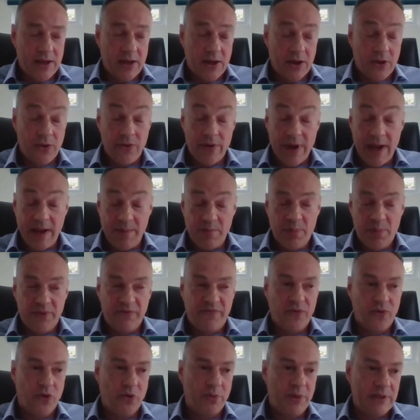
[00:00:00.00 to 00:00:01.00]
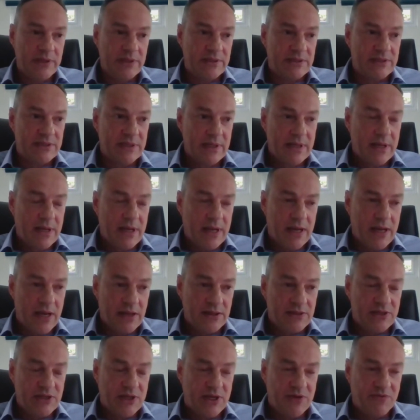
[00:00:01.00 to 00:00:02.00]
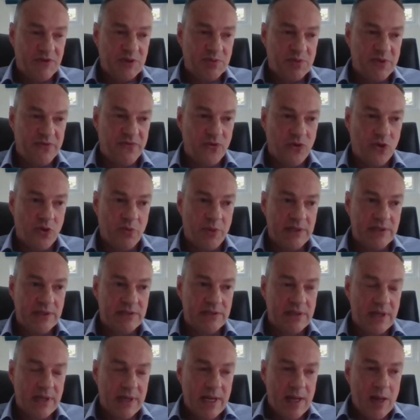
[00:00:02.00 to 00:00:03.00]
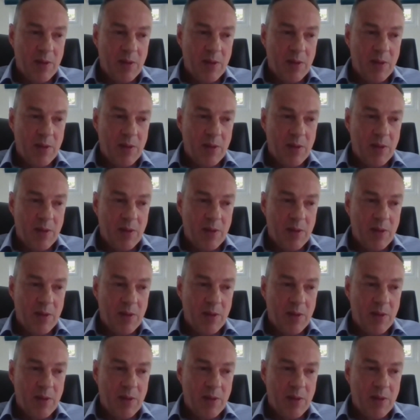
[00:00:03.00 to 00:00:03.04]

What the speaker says: a great performance and service performance.